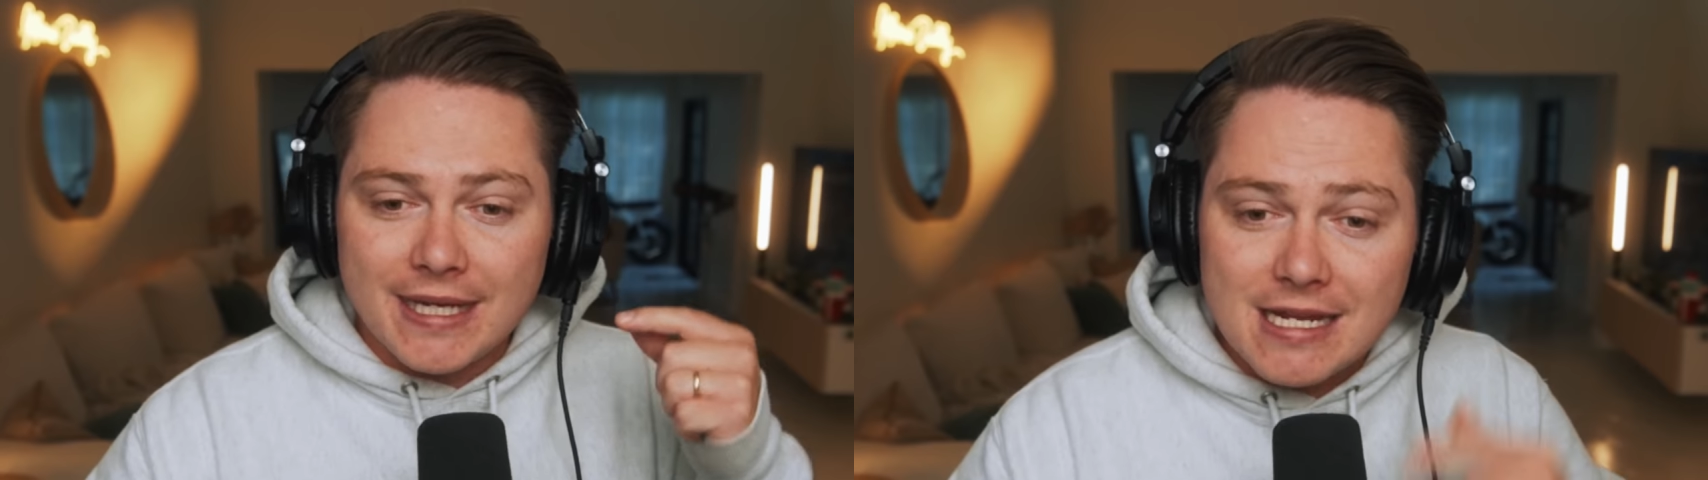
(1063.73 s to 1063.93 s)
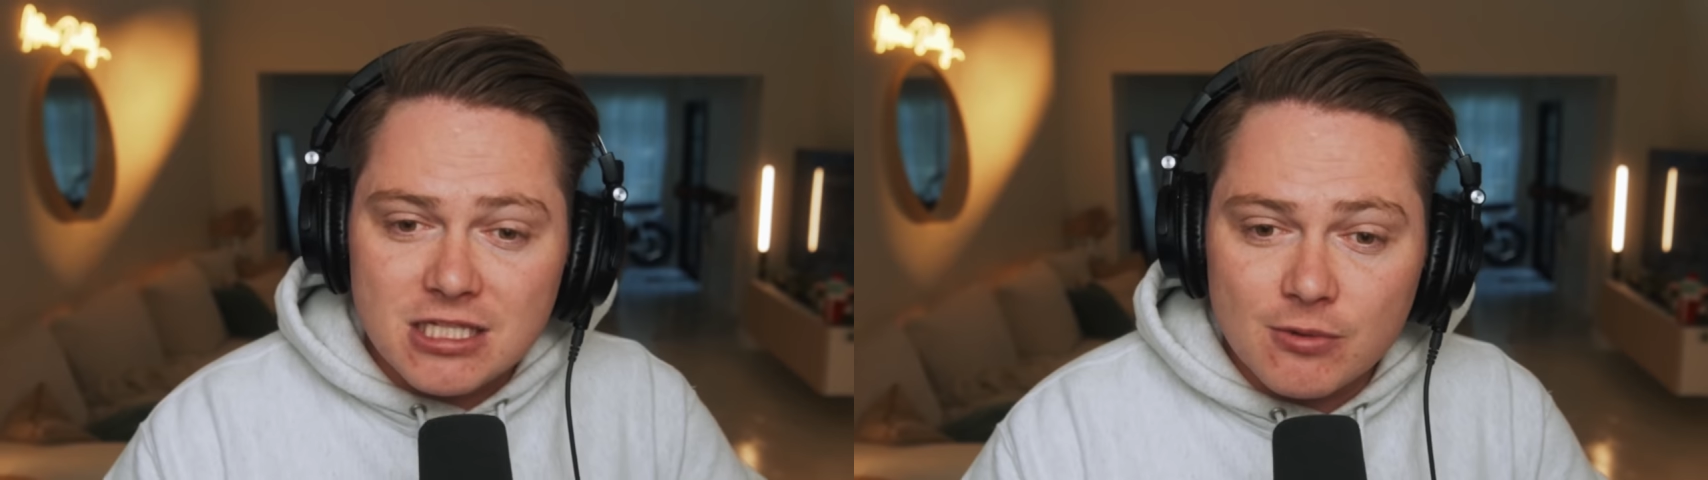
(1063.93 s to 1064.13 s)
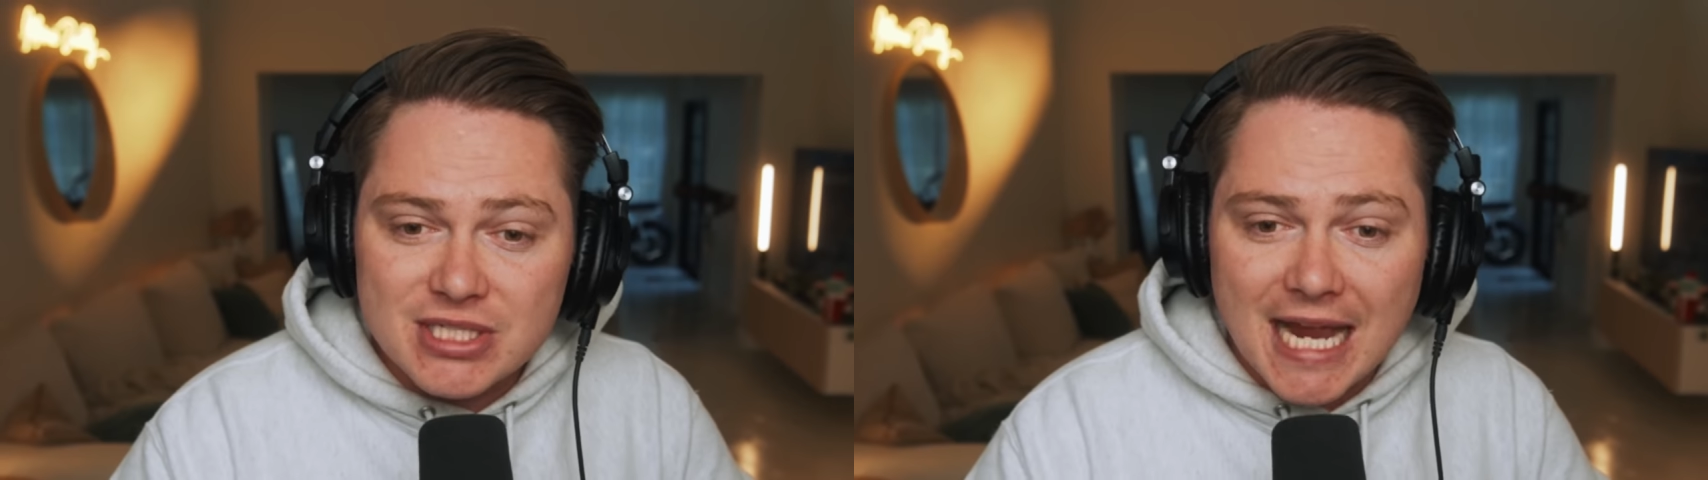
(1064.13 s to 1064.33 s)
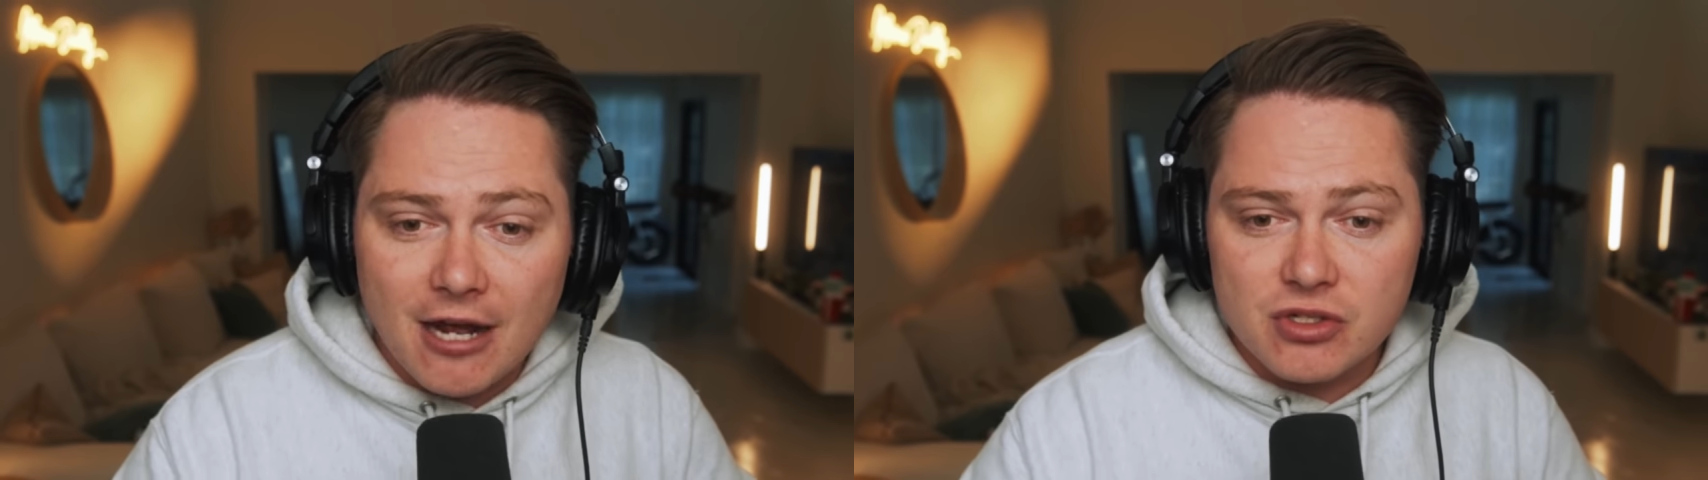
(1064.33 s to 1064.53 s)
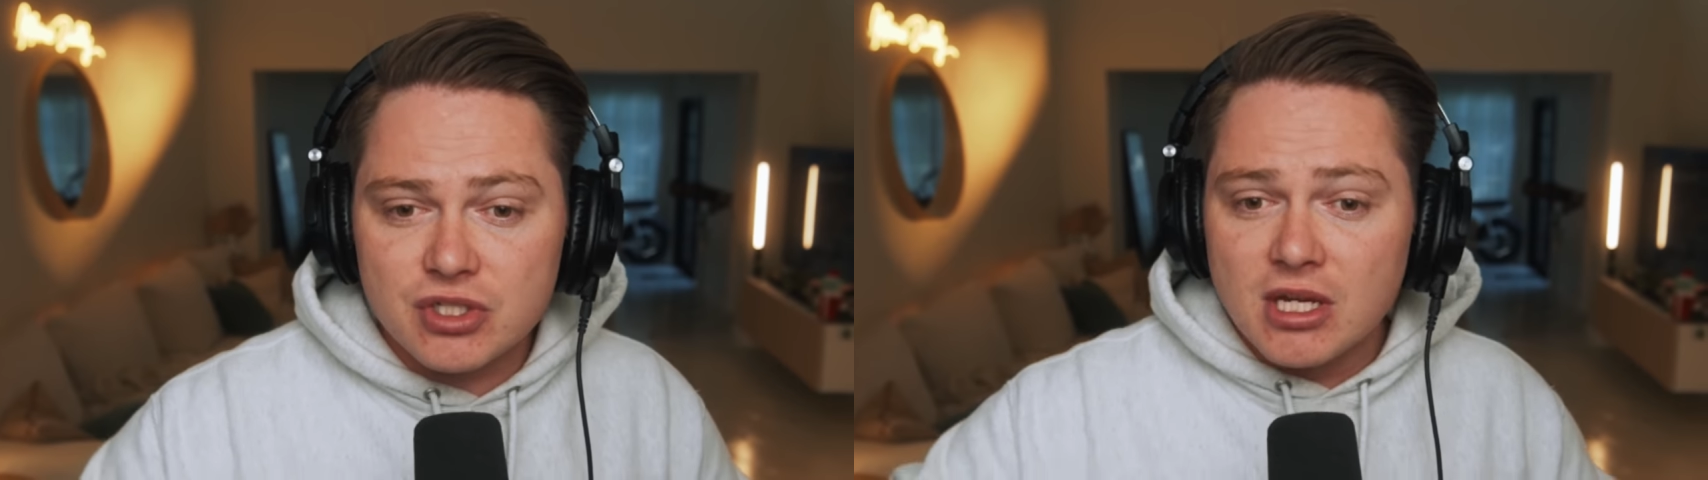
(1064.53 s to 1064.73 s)
get to his
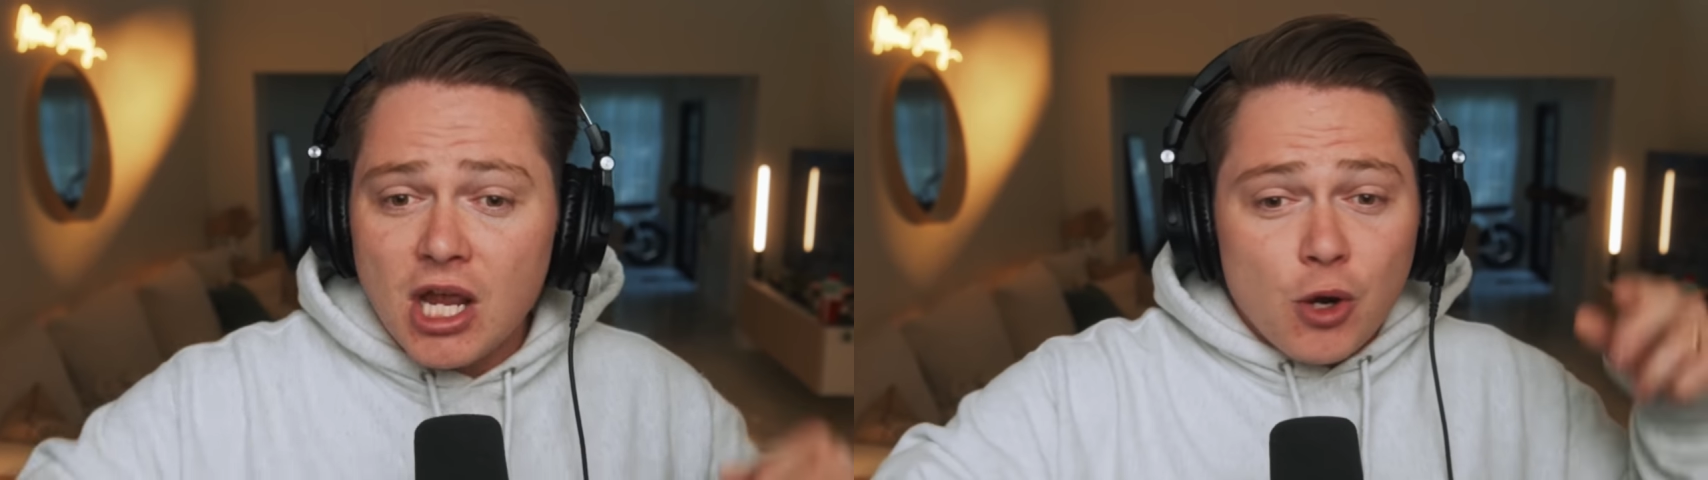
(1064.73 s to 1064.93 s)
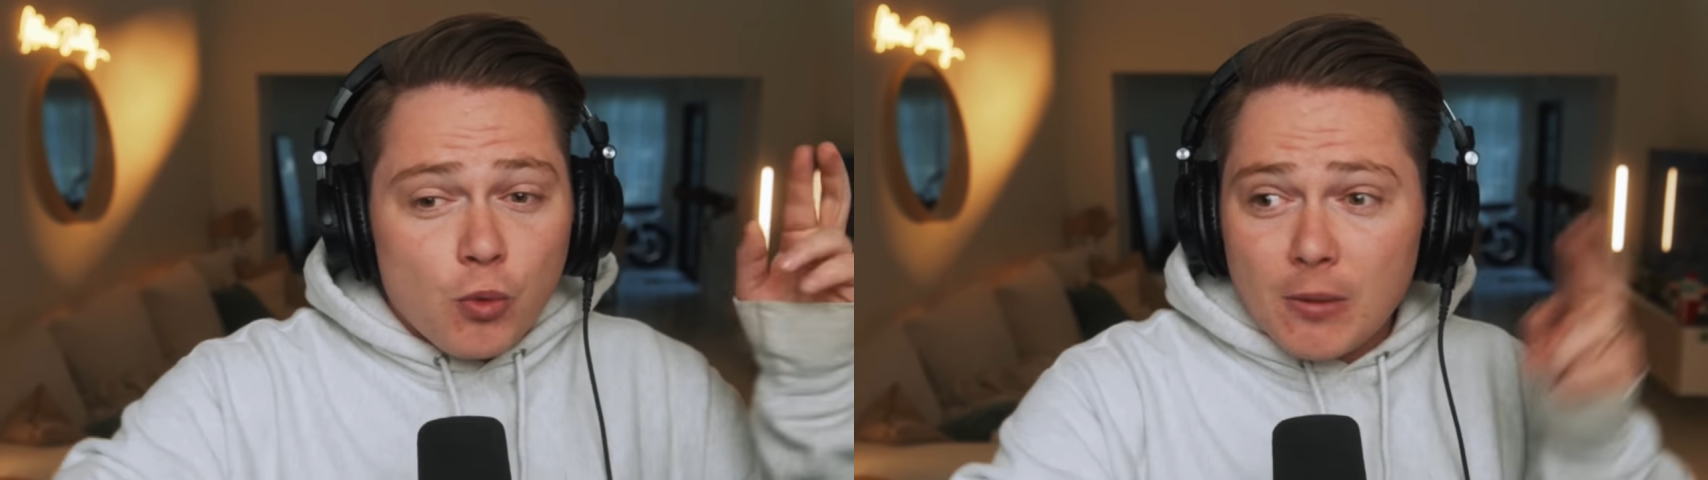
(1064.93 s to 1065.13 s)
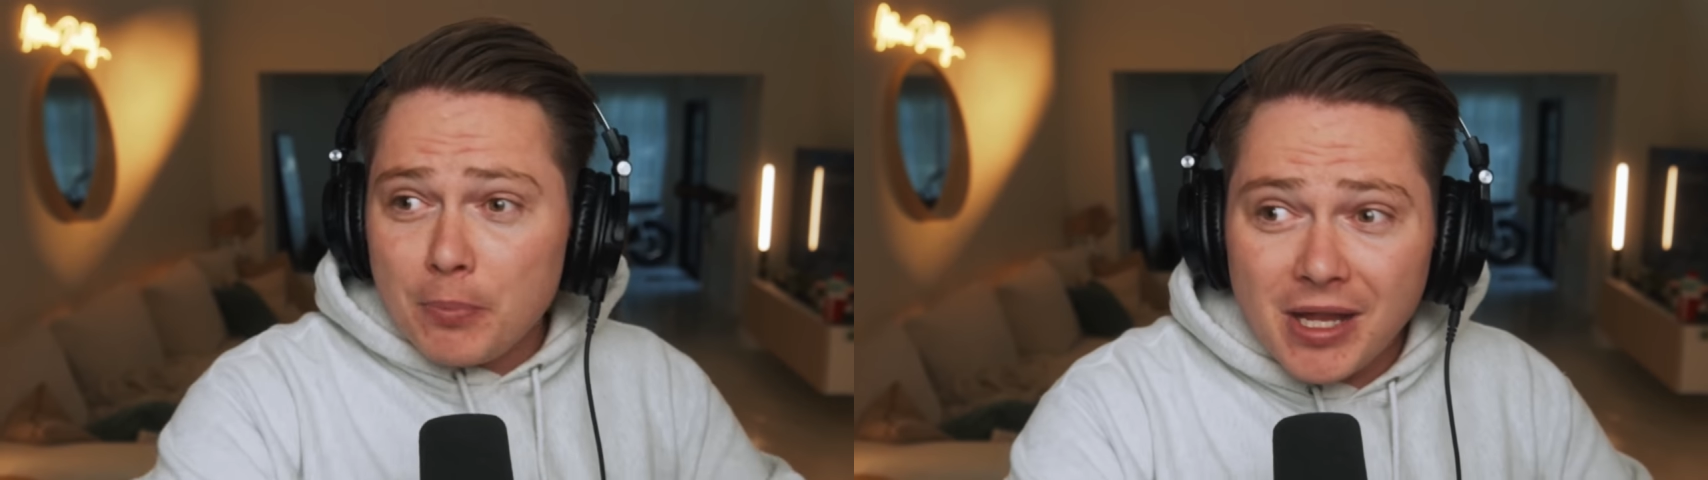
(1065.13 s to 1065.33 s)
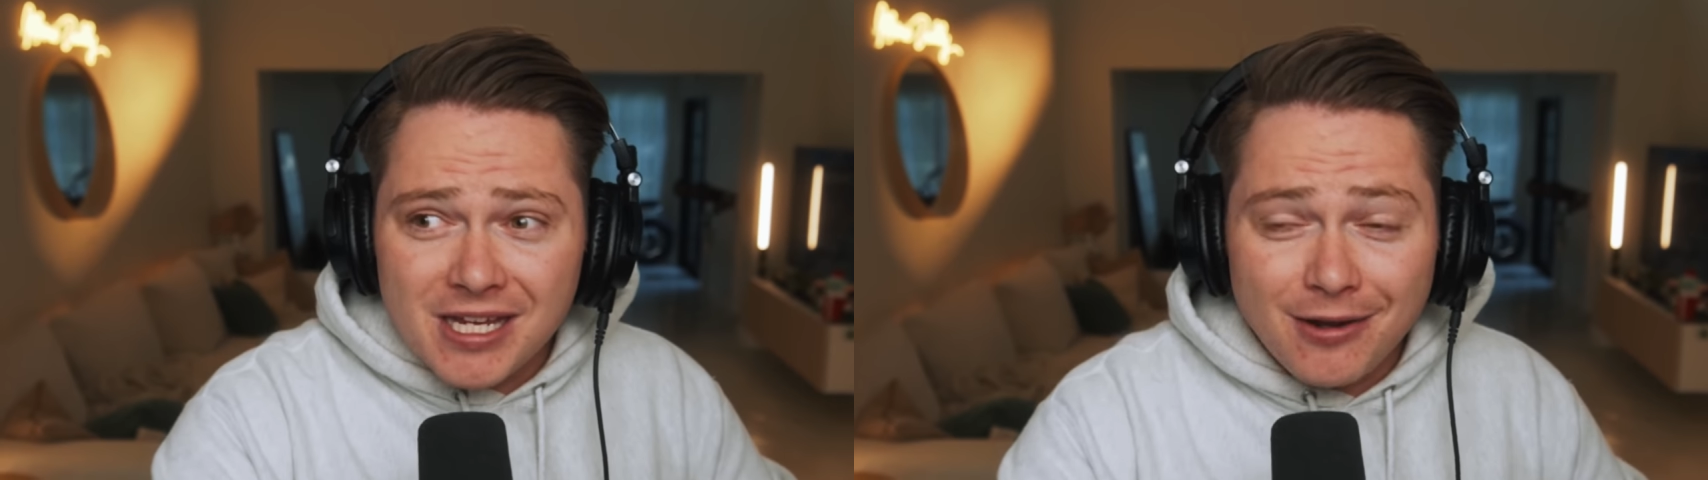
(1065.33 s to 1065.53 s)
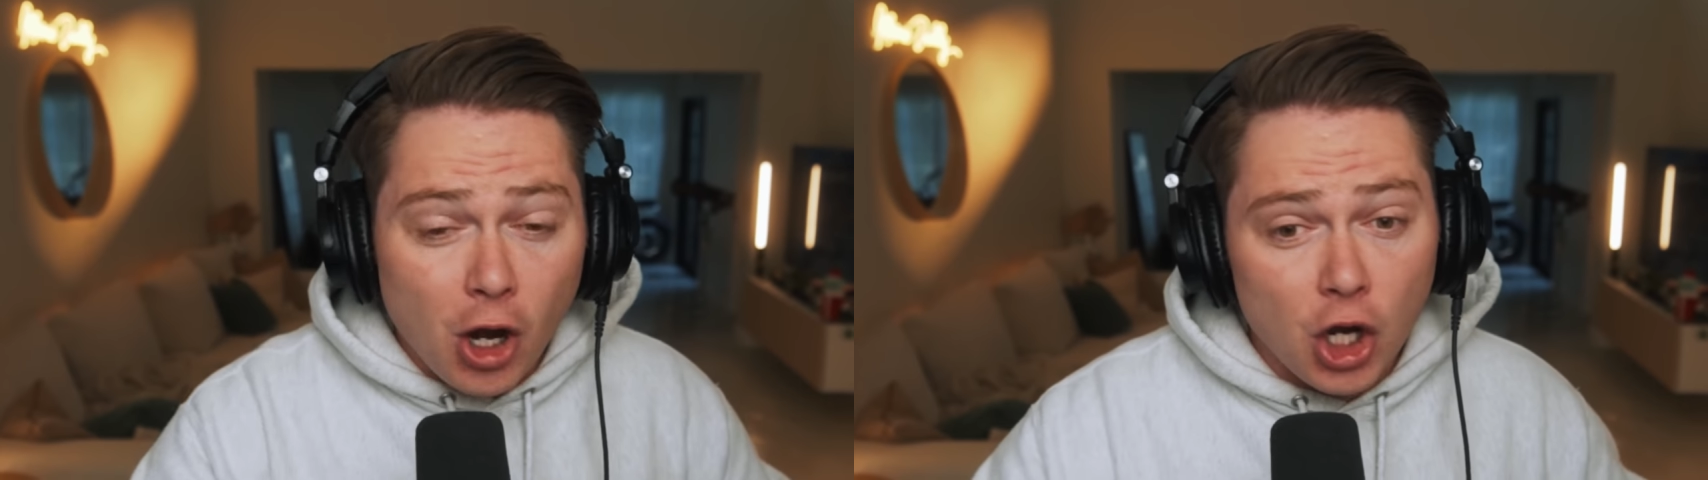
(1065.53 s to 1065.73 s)
house, we're
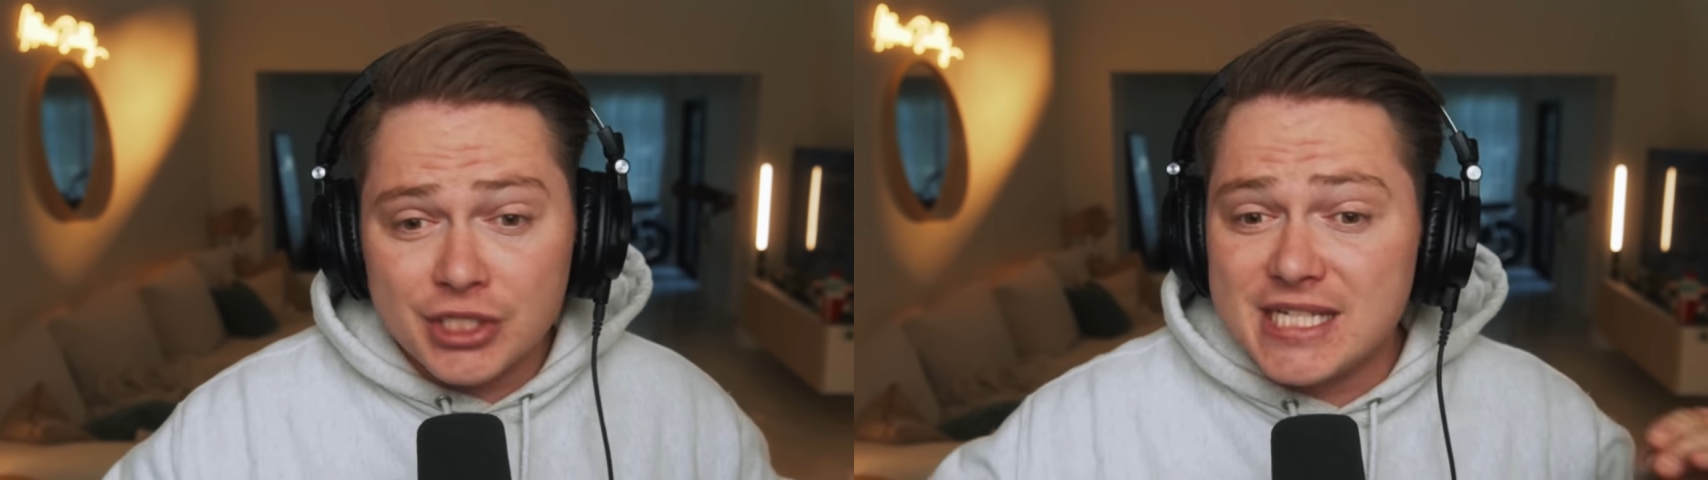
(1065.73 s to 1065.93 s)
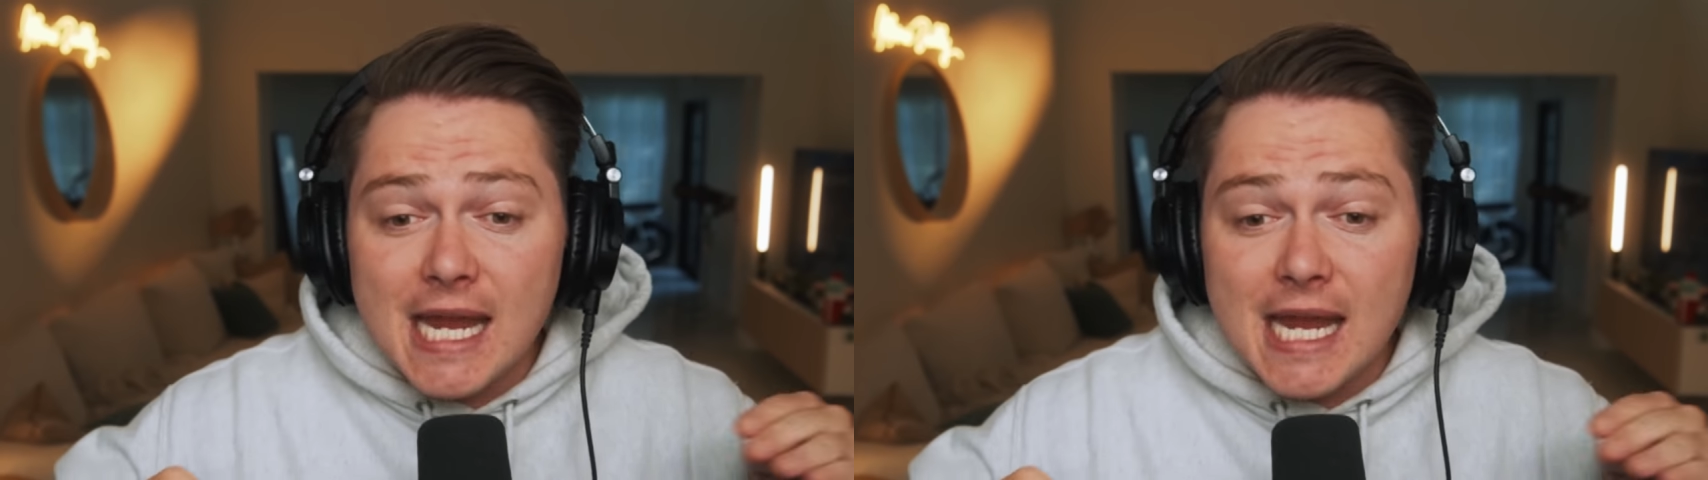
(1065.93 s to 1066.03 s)
playing cards.